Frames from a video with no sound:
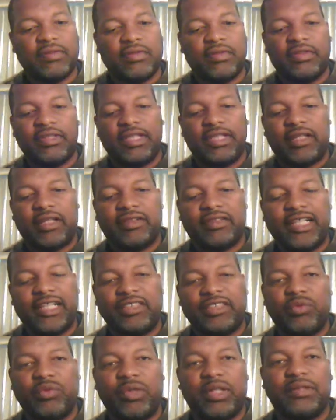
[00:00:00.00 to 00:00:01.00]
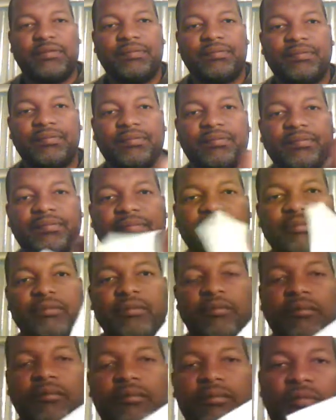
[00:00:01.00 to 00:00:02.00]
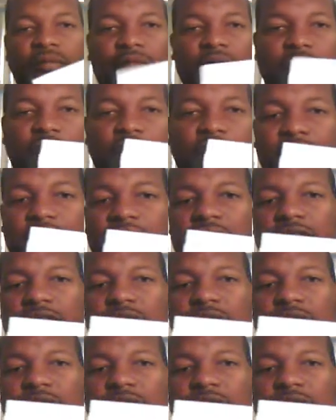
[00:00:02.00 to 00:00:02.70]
Now the next one this